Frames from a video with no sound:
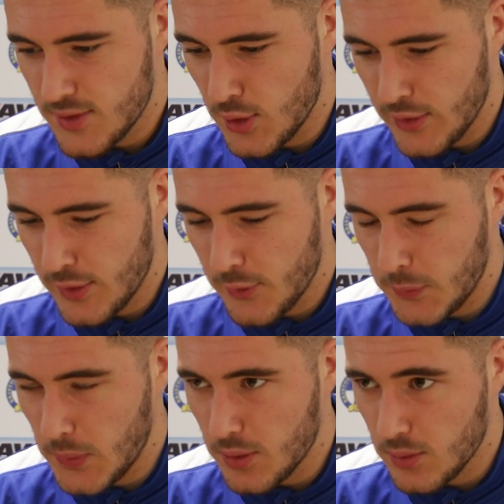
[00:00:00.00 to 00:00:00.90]
a
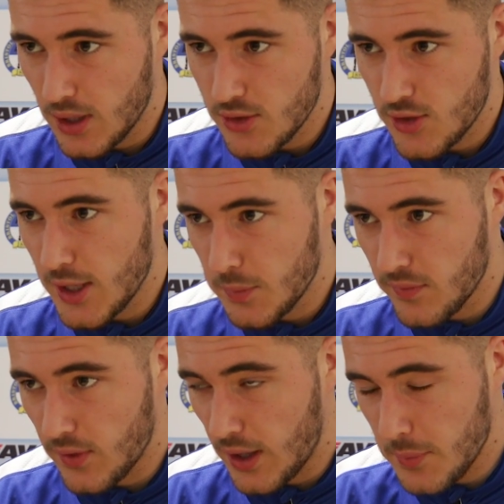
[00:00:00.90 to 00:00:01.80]
different world, like training
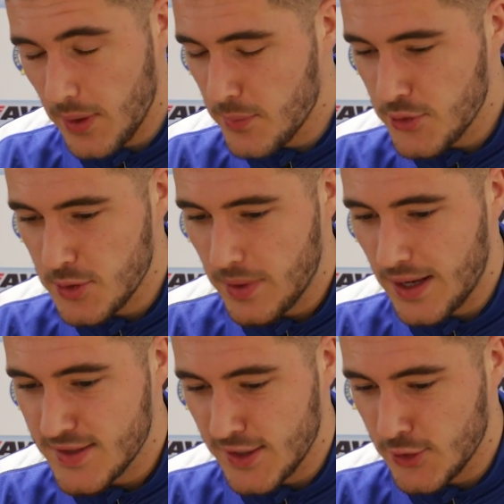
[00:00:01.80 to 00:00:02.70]
with like Premiership
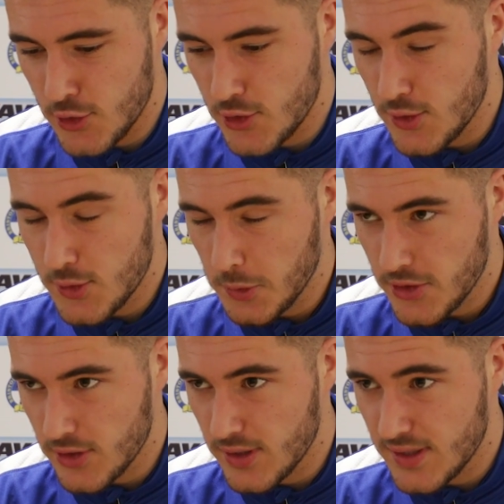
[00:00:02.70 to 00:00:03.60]
players that you're just used to
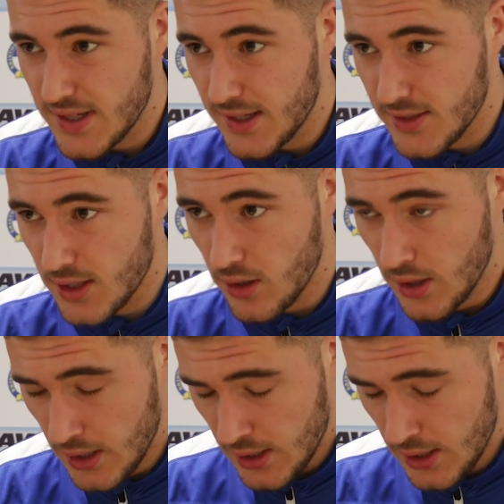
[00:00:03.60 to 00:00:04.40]
watching on the telly. So